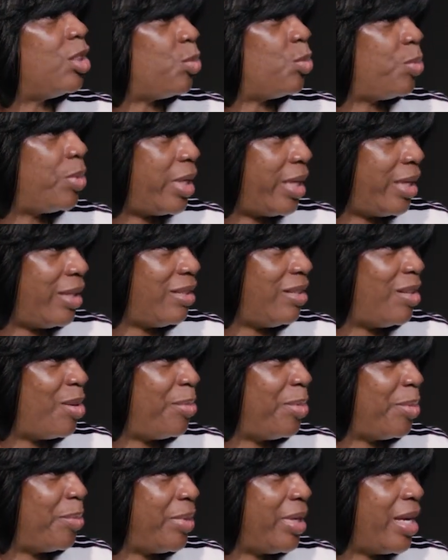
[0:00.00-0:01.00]
to play in the
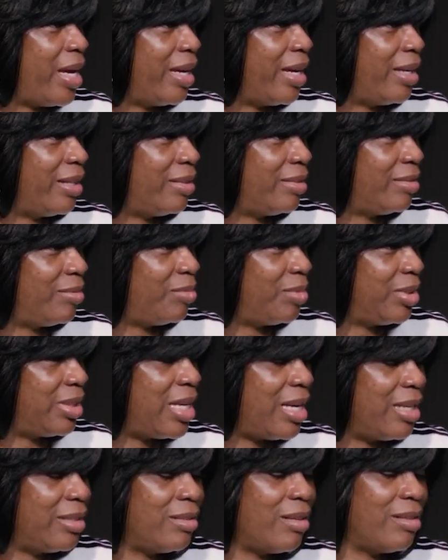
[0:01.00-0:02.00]
WNBA, was
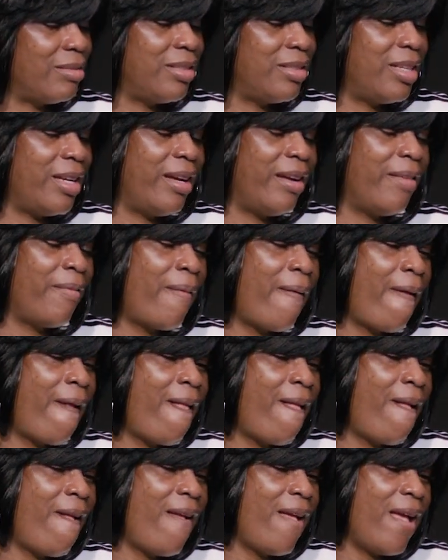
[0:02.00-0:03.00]
Haisha Zhang.
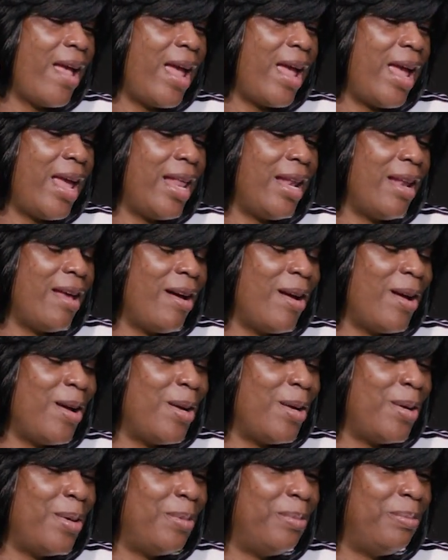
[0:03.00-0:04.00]

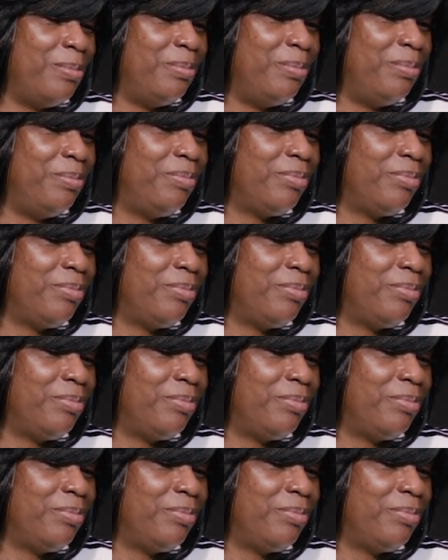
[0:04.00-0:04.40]
And